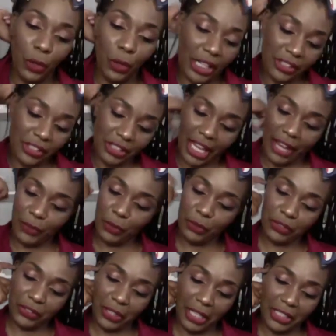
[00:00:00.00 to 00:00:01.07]
I just gave you
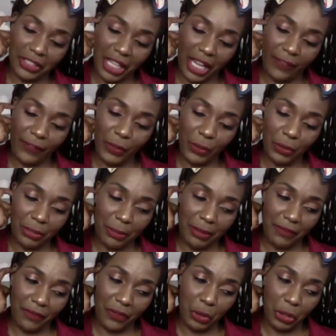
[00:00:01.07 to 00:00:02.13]
some
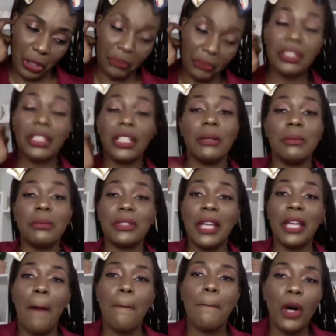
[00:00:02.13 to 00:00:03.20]
tips.
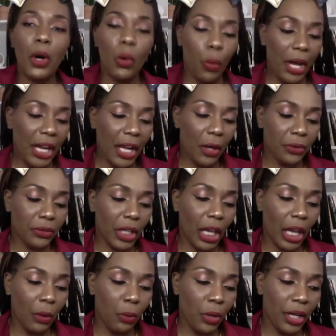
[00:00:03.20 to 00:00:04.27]
But what else? I
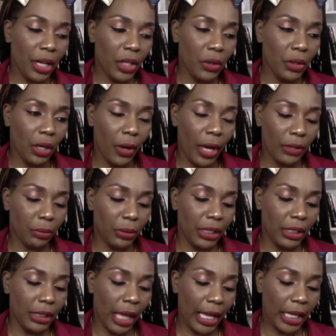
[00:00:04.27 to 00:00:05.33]
want to as
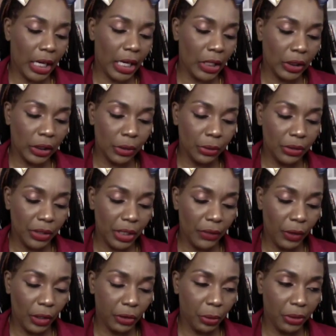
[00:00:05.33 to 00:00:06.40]
we conclude this interview,
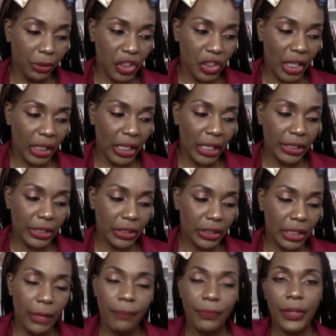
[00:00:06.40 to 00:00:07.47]
I just want to check in and
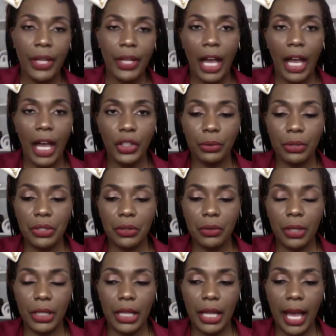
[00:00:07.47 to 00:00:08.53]
see how you were
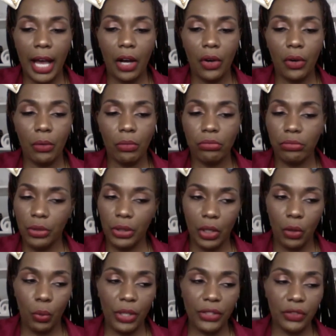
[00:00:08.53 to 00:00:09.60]
doing and how
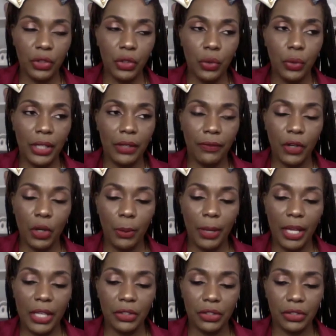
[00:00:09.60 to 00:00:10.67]
what's new in the film
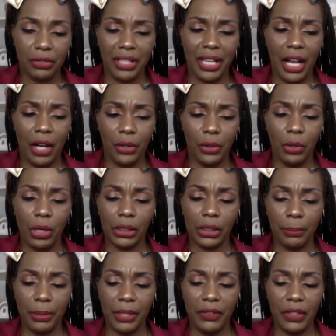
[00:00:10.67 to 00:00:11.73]
industry and how you all are
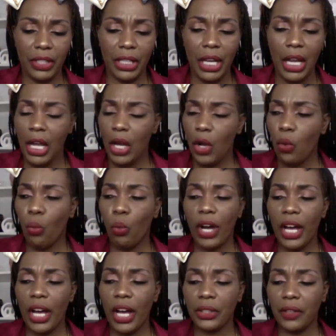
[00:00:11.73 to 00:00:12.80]
pivoting. What
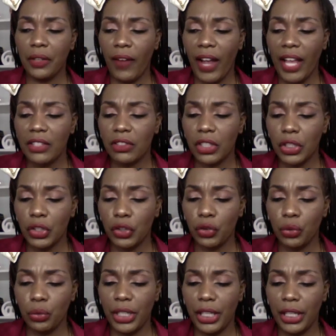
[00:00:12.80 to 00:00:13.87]
other advice could
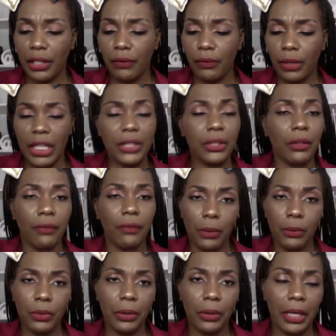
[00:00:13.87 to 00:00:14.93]
you give either
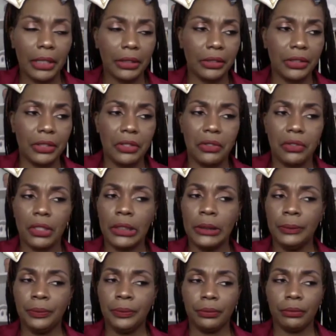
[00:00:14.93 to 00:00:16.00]
film directors,
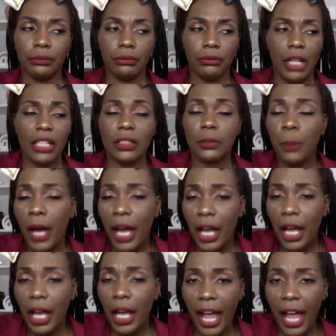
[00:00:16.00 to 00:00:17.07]

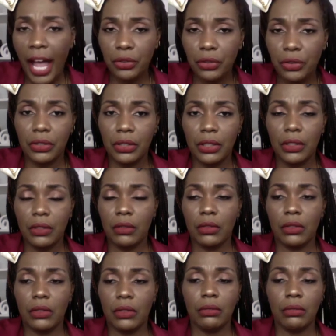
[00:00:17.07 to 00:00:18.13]
aspiring
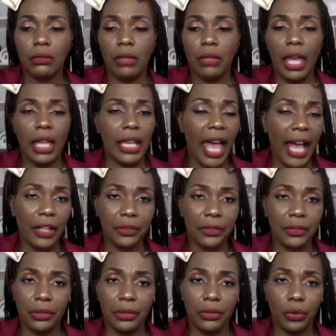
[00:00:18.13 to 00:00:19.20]
actresses and
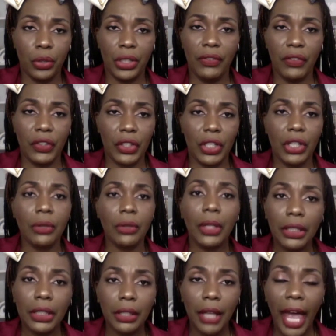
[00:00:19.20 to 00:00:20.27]
actors, or even
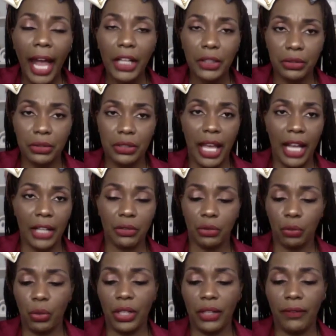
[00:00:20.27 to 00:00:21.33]
current actresses and actors?
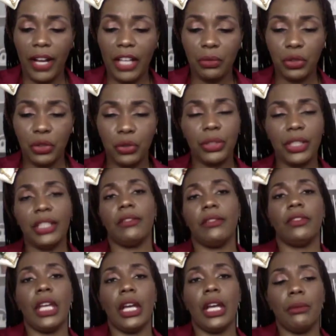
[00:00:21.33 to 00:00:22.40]
What advice would you give
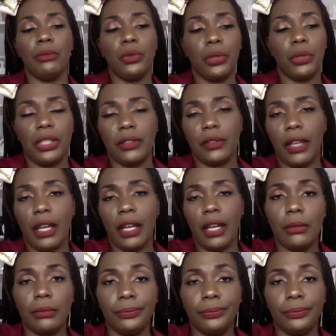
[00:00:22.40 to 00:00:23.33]
during this time?